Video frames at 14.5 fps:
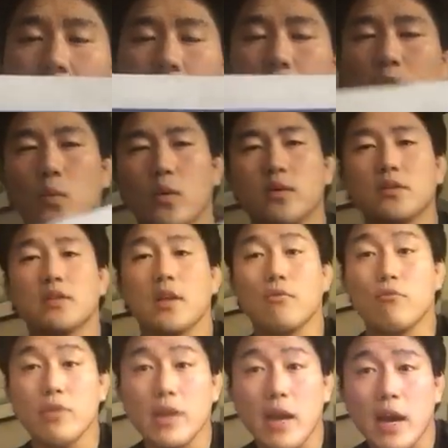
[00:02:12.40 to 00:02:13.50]
And then once I
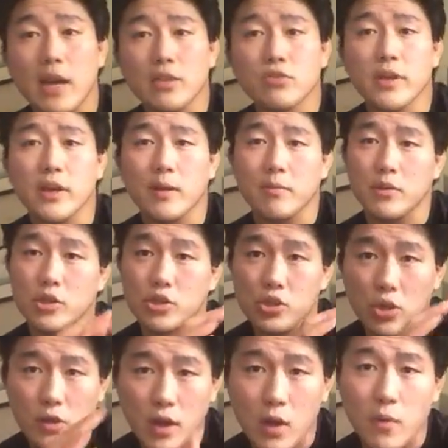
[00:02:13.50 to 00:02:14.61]
rehydrate, I'm gonna
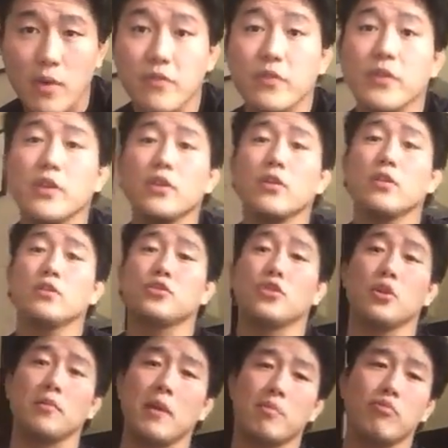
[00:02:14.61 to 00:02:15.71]
chart how I feel,
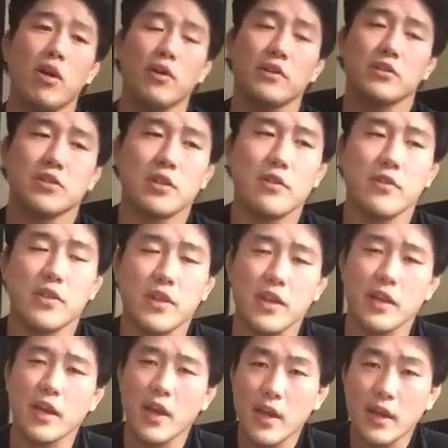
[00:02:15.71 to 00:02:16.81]
chart my progress and
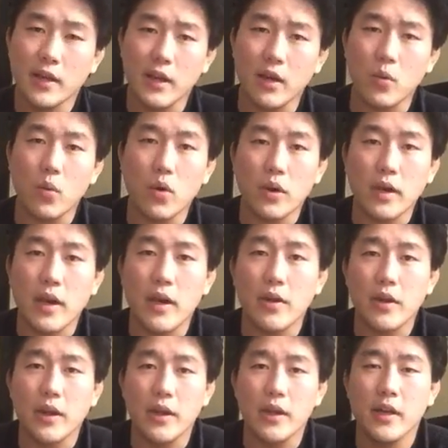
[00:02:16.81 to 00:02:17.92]
everything, get a workout
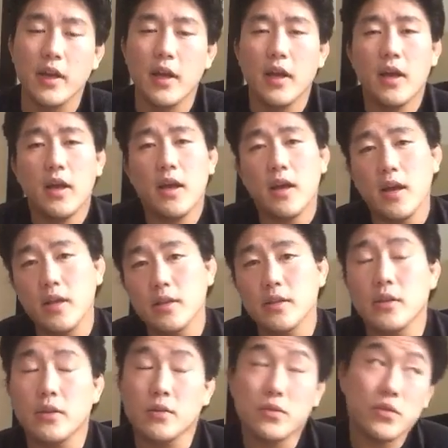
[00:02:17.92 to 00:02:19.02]
in,
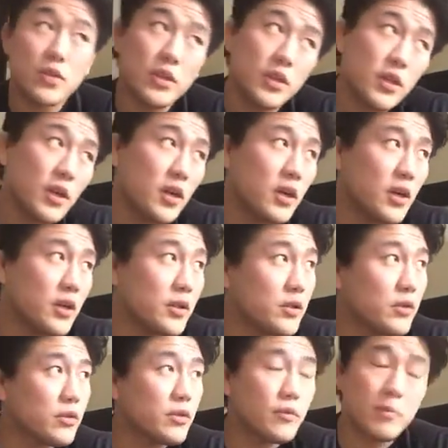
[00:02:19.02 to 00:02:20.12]
and see,
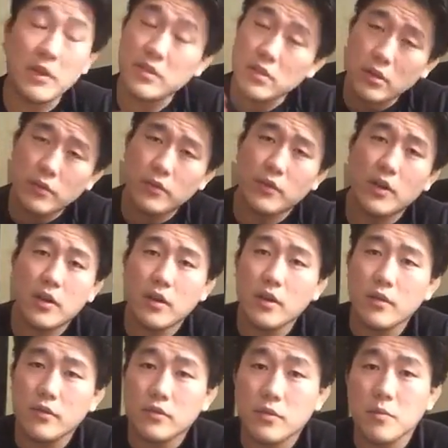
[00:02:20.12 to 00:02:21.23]
give myself
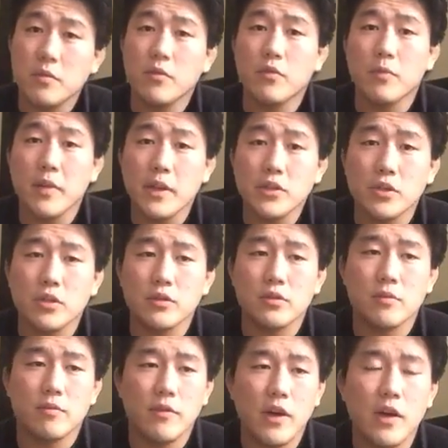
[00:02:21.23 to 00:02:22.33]
some information,
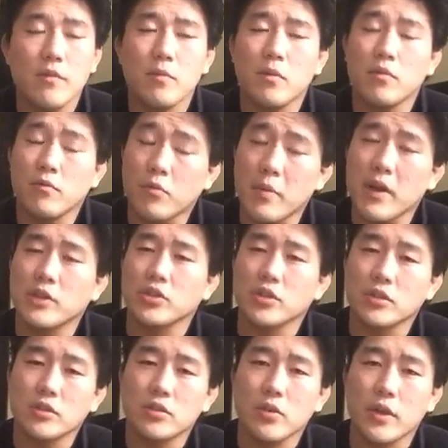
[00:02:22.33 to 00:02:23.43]
some valuable
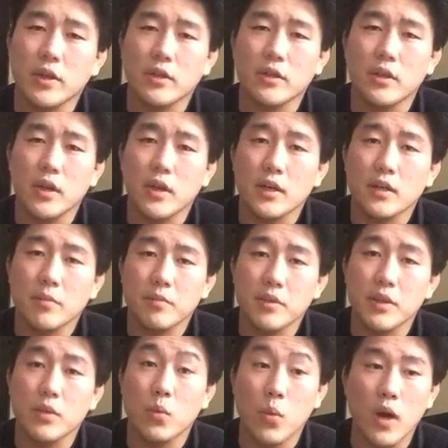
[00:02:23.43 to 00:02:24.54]
information, so I could
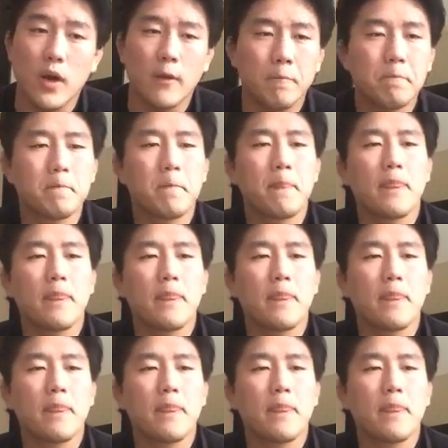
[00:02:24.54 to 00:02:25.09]
compete well.